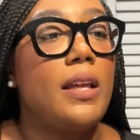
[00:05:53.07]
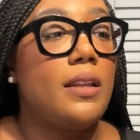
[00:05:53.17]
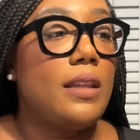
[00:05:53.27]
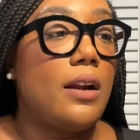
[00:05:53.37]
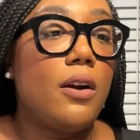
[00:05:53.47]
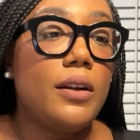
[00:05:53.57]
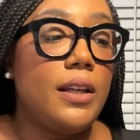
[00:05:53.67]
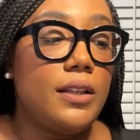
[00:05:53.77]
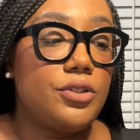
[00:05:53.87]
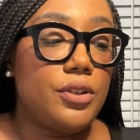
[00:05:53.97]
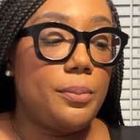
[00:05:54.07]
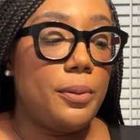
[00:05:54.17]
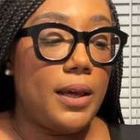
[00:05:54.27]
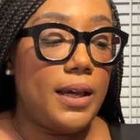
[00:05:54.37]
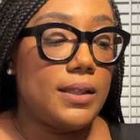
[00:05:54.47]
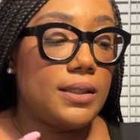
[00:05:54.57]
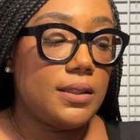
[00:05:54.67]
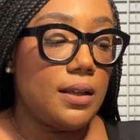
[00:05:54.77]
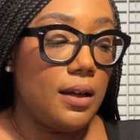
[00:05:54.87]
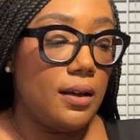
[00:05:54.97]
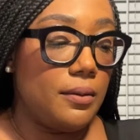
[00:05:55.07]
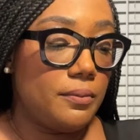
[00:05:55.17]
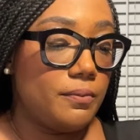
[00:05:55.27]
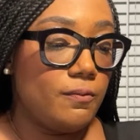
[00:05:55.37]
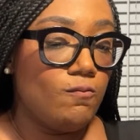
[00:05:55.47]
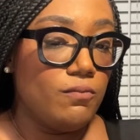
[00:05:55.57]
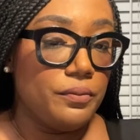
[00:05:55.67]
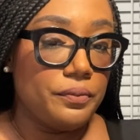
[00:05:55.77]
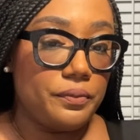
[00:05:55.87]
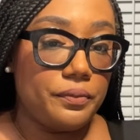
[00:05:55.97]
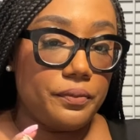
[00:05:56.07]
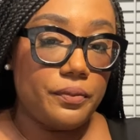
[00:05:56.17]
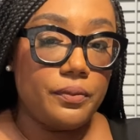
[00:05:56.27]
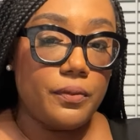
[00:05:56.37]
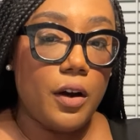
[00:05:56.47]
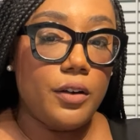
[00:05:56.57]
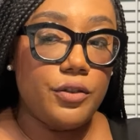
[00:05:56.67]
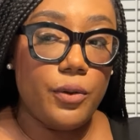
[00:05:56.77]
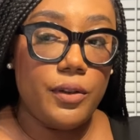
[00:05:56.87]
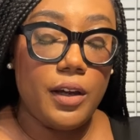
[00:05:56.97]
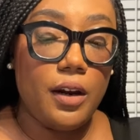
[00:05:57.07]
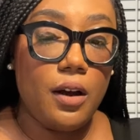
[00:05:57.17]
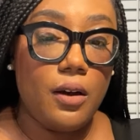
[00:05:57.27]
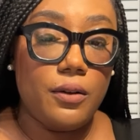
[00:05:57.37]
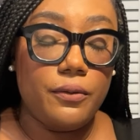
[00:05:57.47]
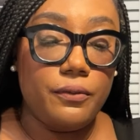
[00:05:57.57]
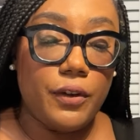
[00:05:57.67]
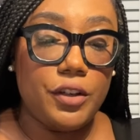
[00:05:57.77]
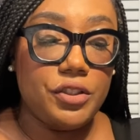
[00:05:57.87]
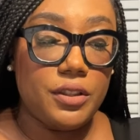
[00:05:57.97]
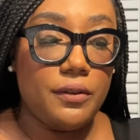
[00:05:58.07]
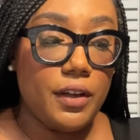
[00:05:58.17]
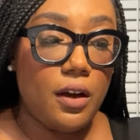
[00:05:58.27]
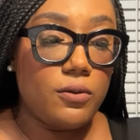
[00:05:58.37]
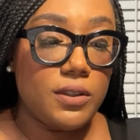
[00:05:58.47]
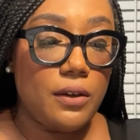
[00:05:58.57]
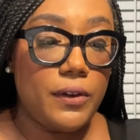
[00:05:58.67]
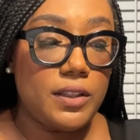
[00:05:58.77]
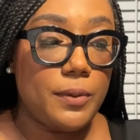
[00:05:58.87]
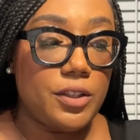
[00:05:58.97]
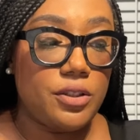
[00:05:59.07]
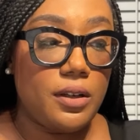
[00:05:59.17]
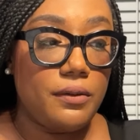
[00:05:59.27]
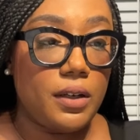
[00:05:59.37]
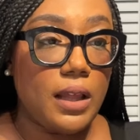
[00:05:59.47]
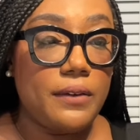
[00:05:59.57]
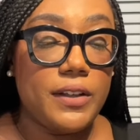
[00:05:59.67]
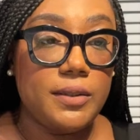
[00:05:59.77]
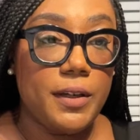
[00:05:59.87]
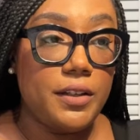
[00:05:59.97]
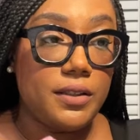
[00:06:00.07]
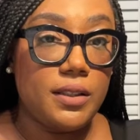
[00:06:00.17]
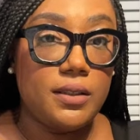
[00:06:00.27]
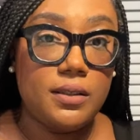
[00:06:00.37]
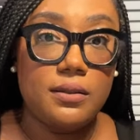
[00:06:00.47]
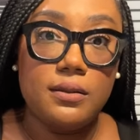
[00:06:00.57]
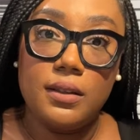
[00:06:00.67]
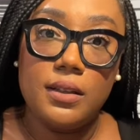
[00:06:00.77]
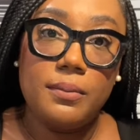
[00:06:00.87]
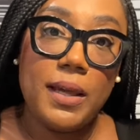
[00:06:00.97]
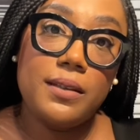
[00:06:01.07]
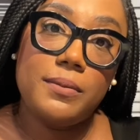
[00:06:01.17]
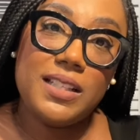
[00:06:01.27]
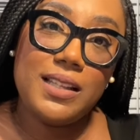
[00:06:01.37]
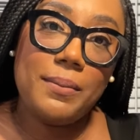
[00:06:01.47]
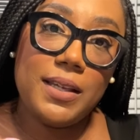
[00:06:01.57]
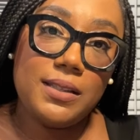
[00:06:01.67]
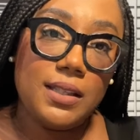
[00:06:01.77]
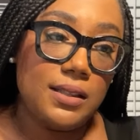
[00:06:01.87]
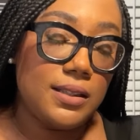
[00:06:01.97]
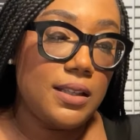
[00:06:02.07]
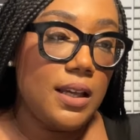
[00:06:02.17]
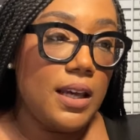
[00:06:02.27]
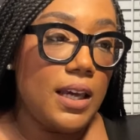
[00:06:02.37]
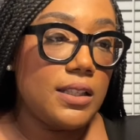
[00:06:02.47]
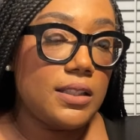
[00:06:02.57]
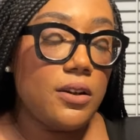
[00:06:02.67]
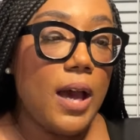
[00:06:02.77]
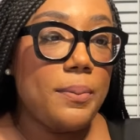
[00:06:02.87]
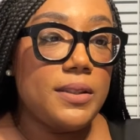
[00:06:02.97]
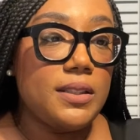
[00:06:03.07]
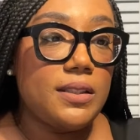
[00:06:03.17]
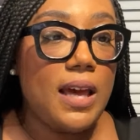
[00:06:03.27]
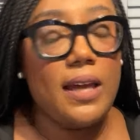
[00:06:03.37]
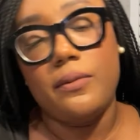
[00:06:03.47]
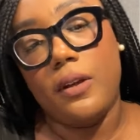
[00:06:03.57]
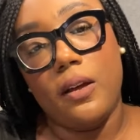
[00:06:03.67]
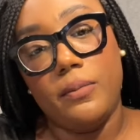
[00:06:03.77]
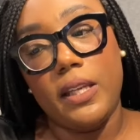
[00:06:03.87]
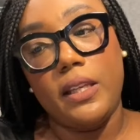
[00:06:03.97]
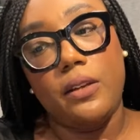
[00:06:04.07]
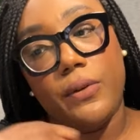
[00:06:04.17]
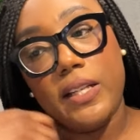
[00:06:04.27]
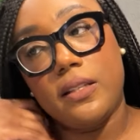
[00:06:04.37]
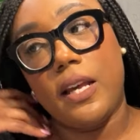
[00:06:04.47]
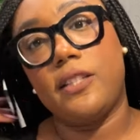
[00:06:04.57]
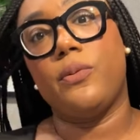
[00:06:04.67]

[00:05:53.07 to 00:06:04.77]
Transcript: that aren't industry plants um, are doing their version of their own self-expression of their life experiences. Make, does that make sense? It just so happens that um, Nikki resonates